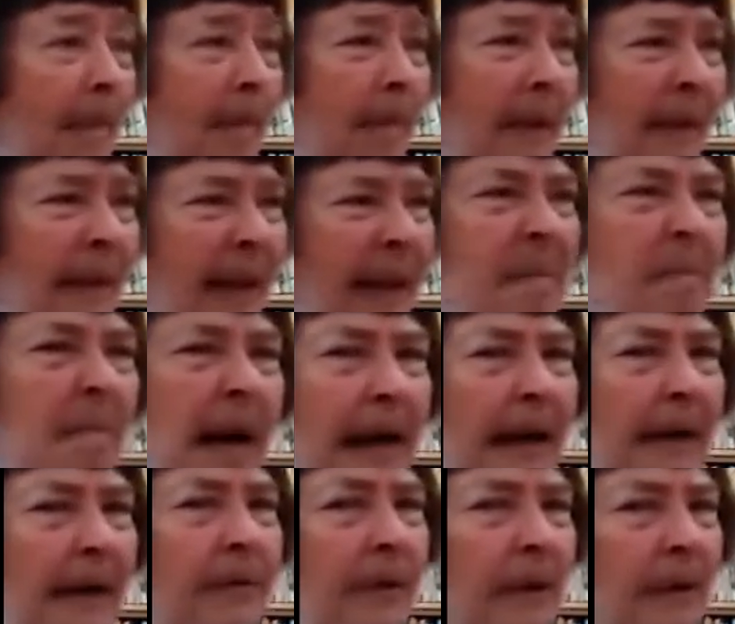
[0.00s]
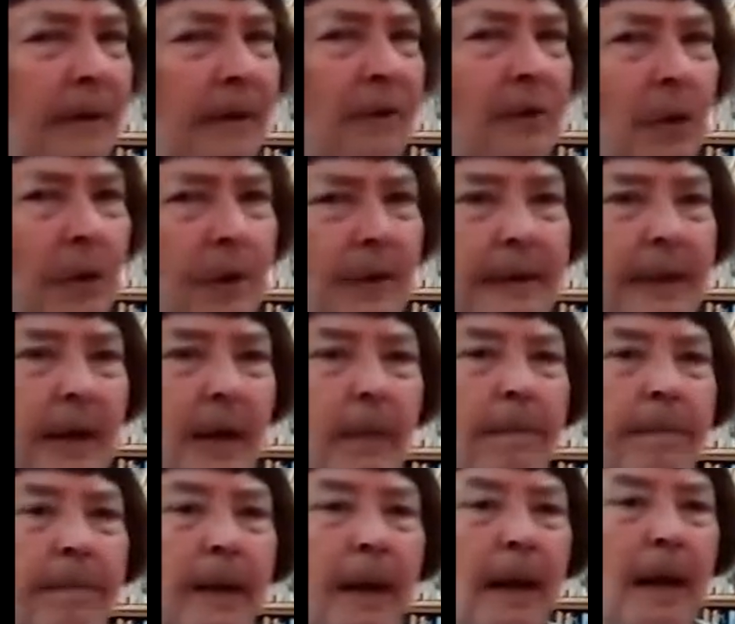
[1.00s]
but they might have done this
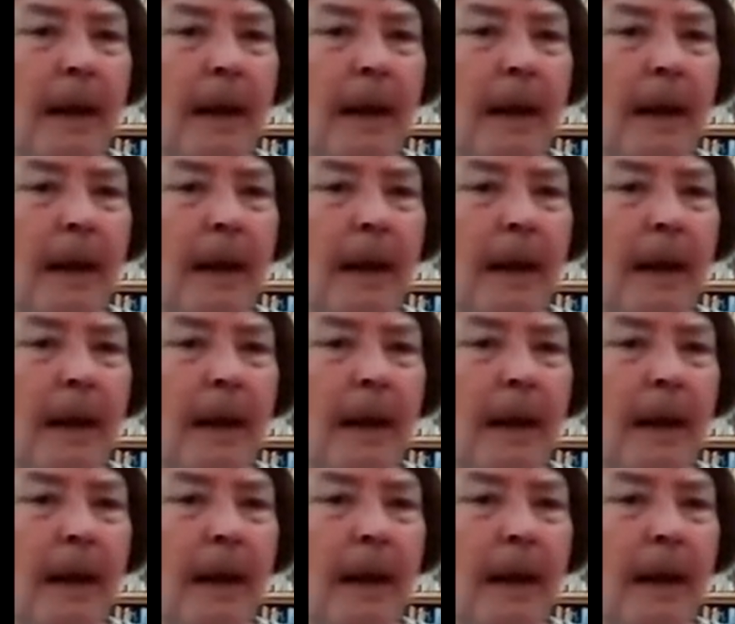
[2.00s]
also.